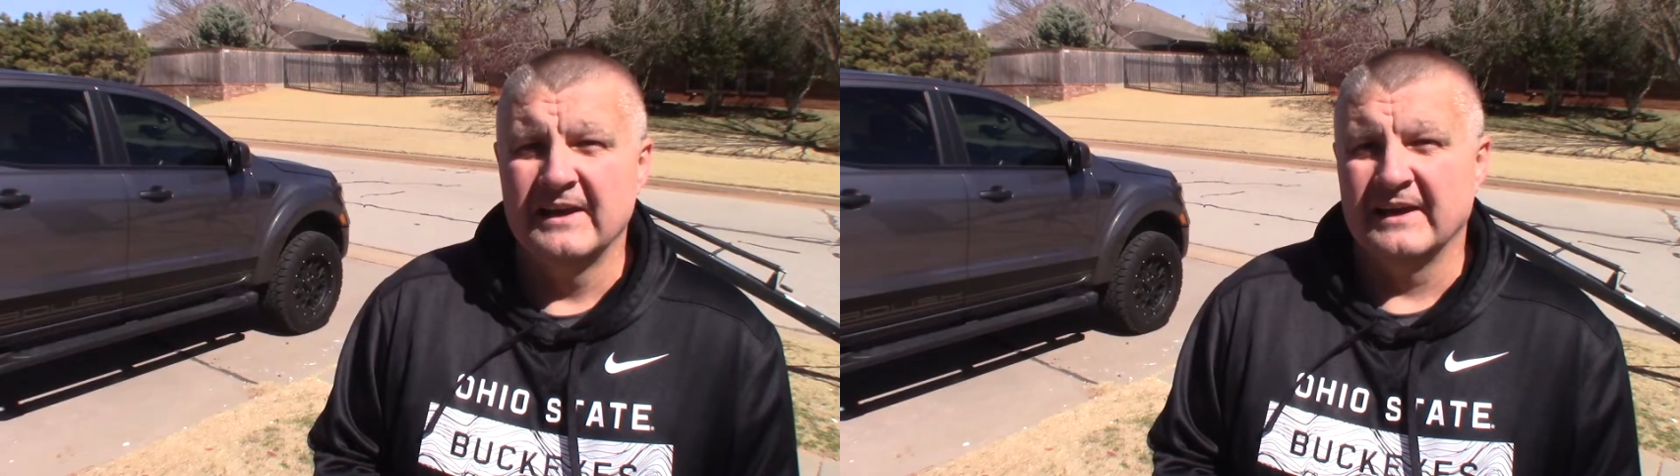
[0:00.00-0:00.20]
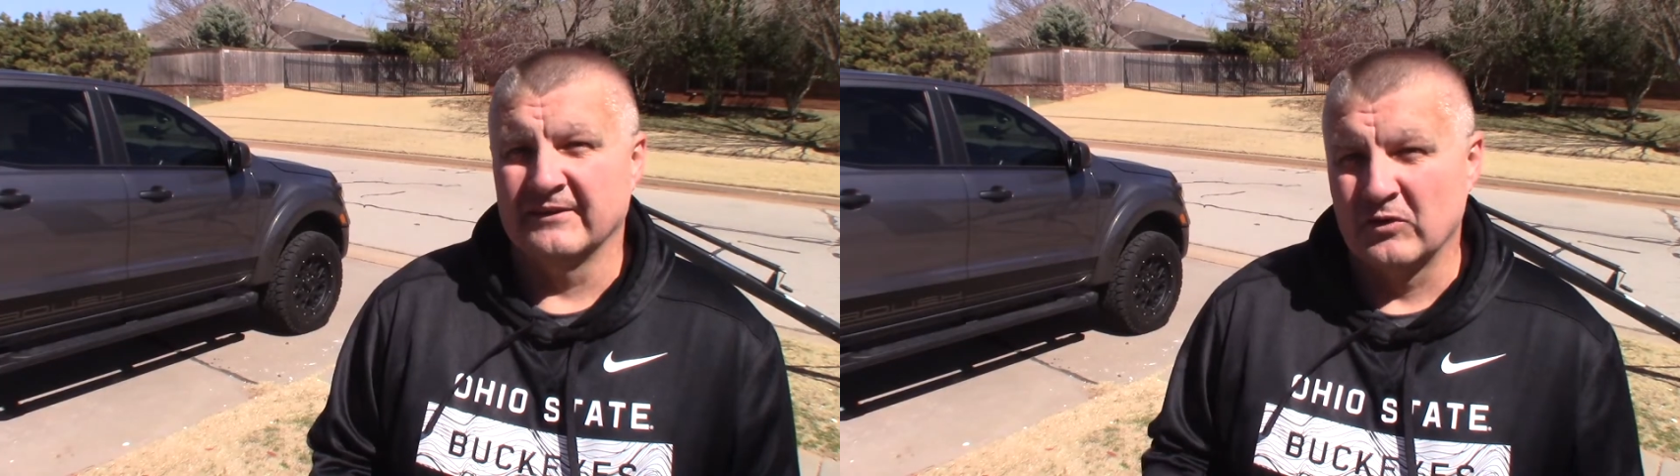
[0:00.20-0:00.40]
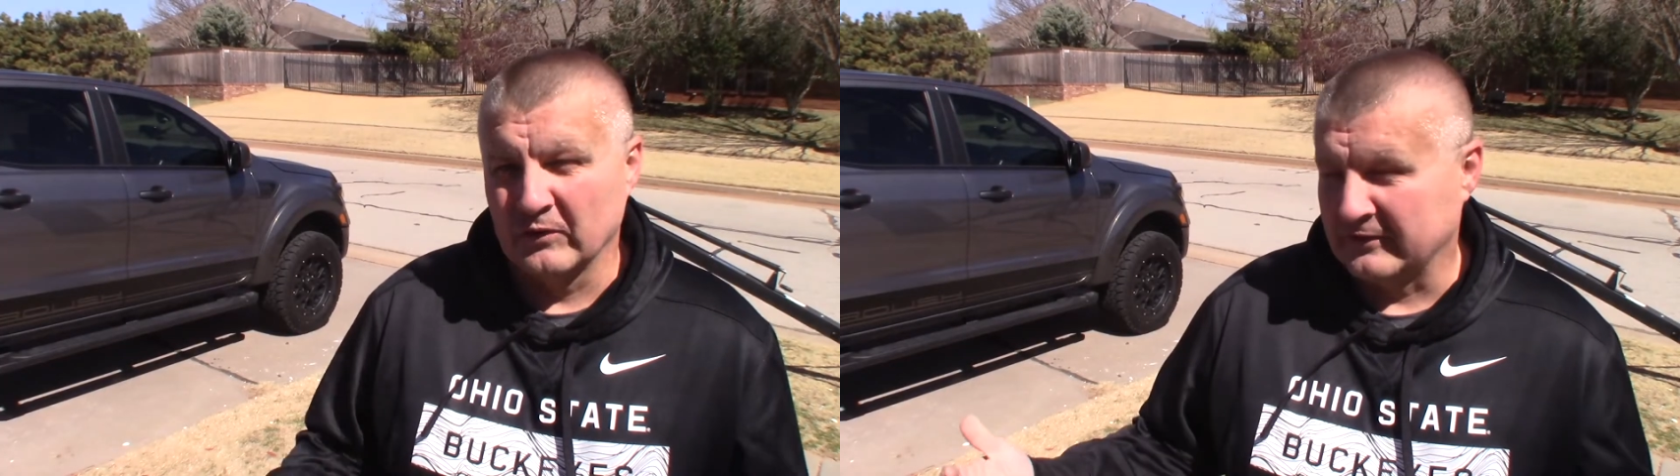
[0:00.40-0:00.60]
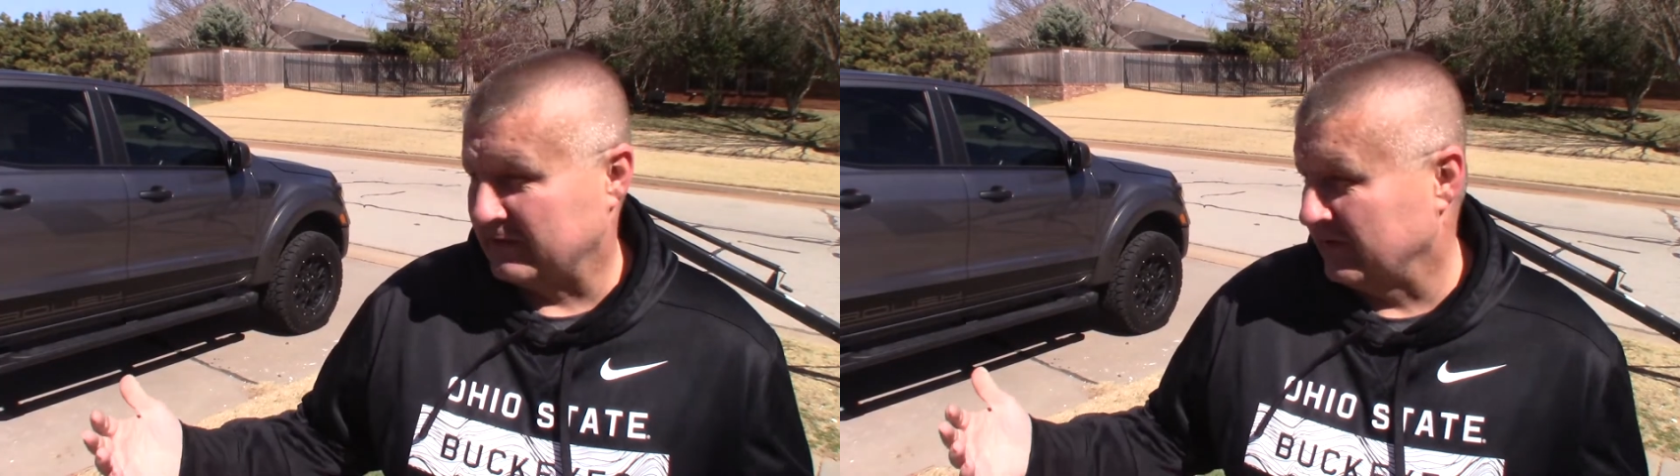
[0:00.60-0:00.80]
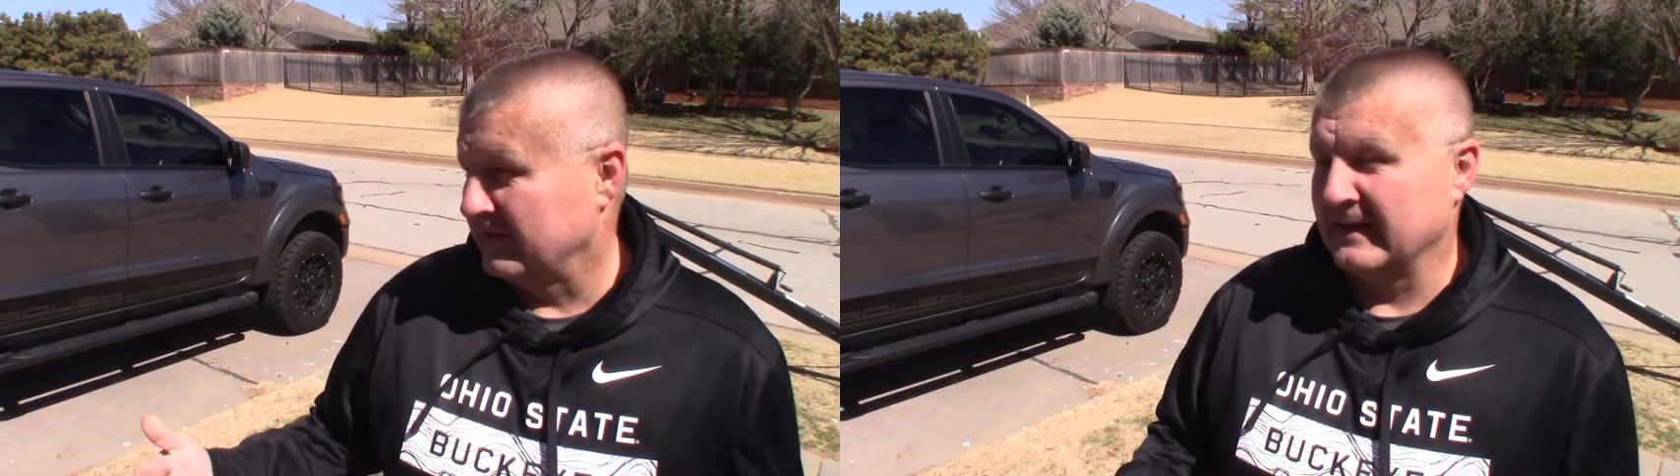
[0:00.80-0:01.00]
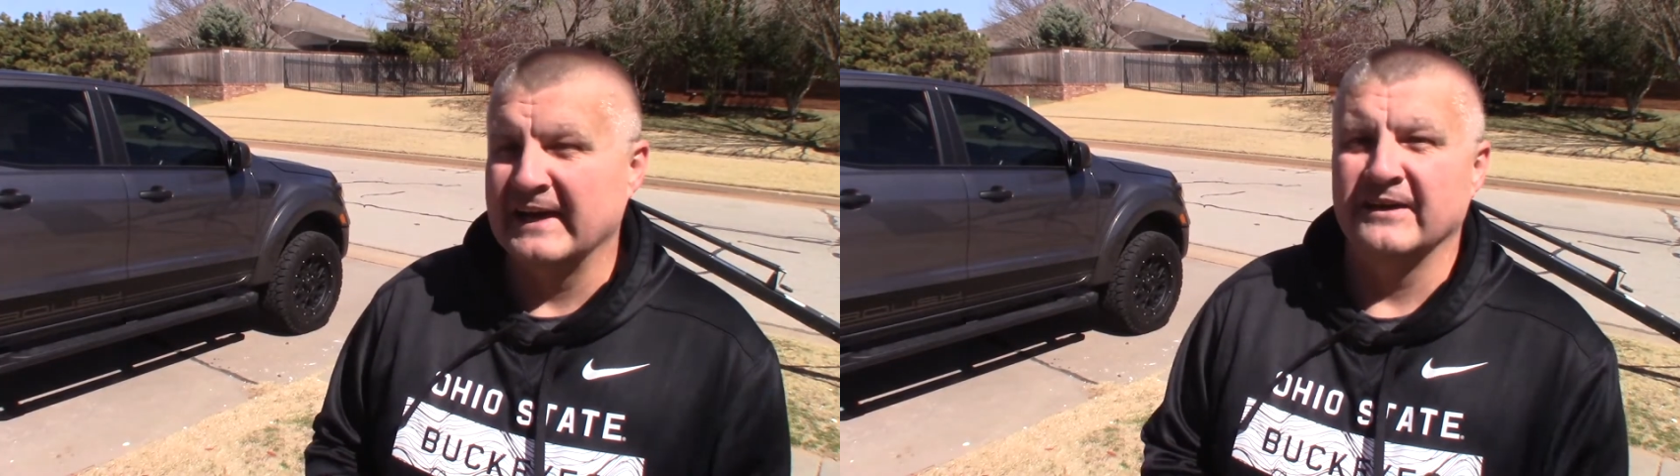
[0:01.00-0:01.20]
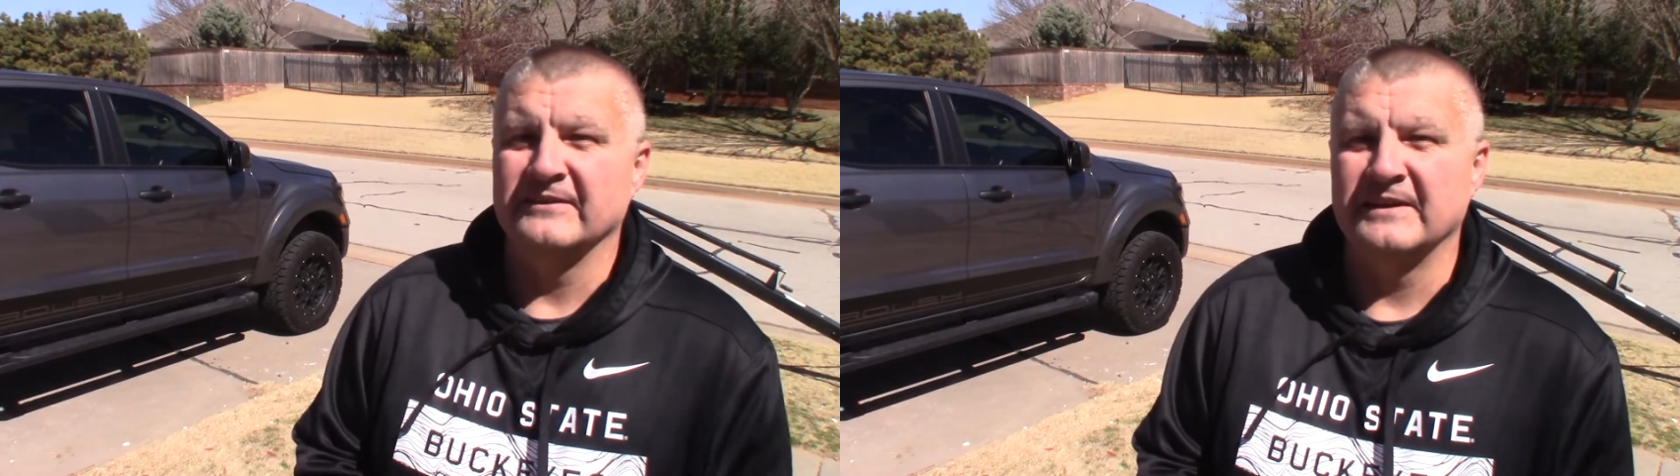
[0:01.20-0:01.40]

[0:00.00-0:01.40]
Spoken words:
And of course, I turned it down.